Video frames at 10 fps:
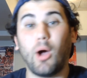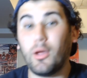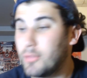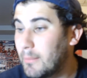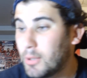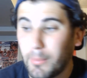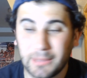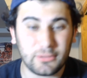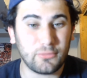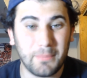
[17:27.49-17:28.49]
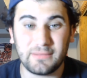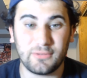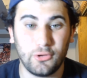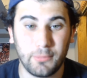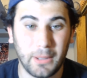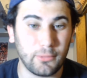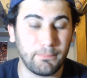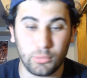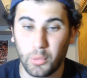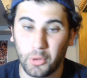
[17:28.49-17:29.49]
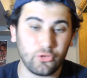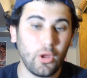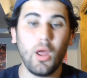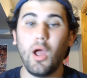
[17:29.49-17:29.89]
Let me know about this Mets series, about the Brewers,